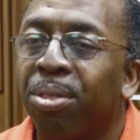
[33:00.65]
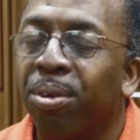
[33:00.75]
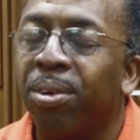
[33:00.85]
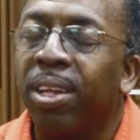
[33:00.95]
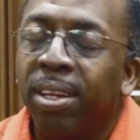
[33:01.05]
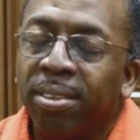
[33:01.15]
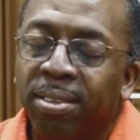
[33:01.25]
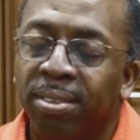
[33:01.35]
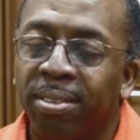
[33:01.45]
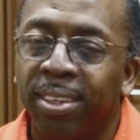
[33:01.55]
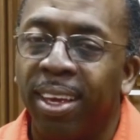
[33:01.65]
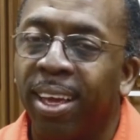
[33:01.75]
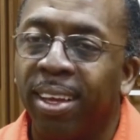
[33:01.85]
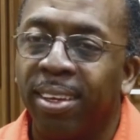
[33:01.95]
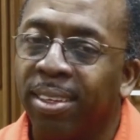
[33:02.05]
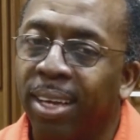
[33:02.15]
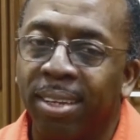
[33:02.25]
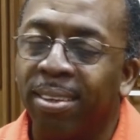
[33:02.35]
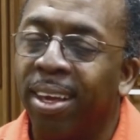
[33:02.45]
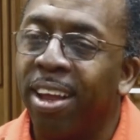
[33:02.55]
through, and that's,
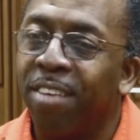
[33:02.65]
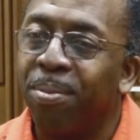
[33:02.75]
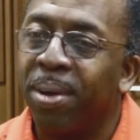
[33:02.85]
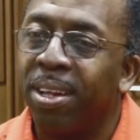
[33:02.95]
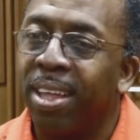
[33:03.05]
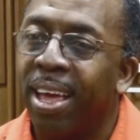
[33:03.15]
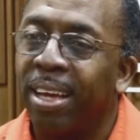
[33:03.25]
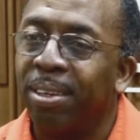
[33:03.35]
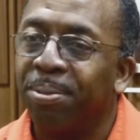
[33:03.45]
can't say enough about that.